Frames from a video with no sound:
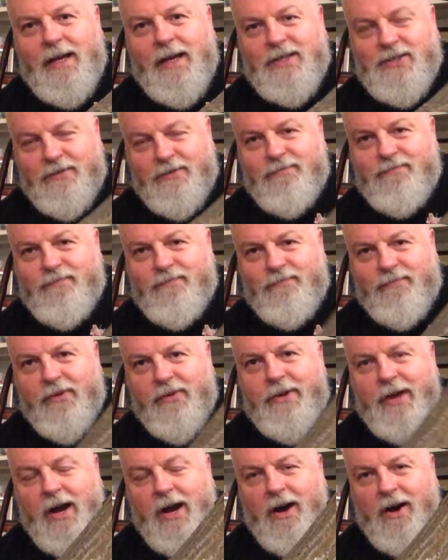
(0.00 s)
It's a
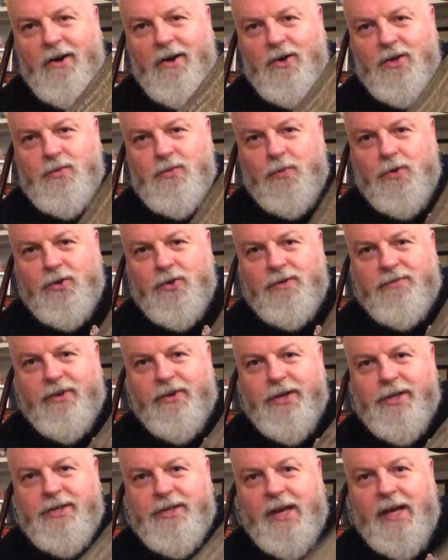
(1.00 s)
very hard wood,
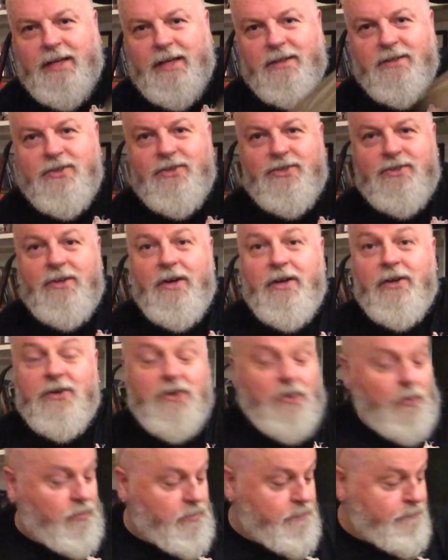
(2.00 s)
very dense, and
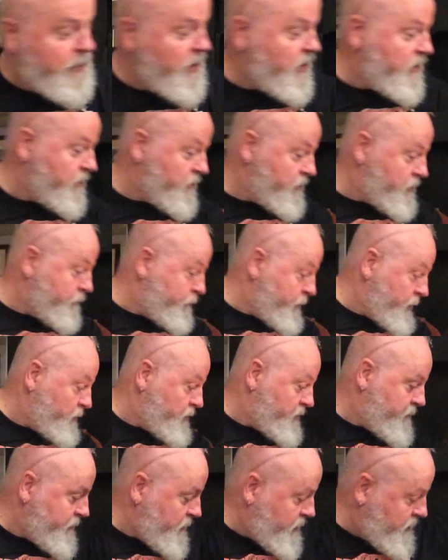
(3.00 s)
of course burns
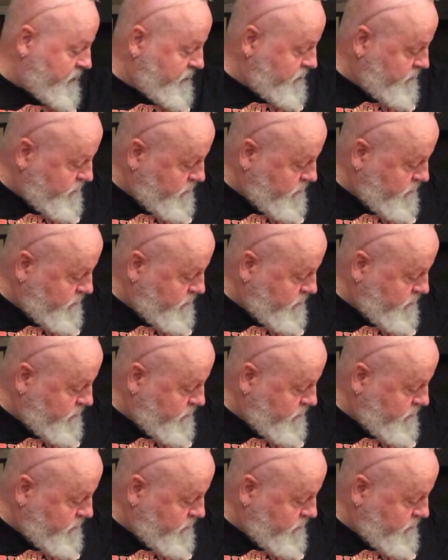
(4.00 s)
beautifully.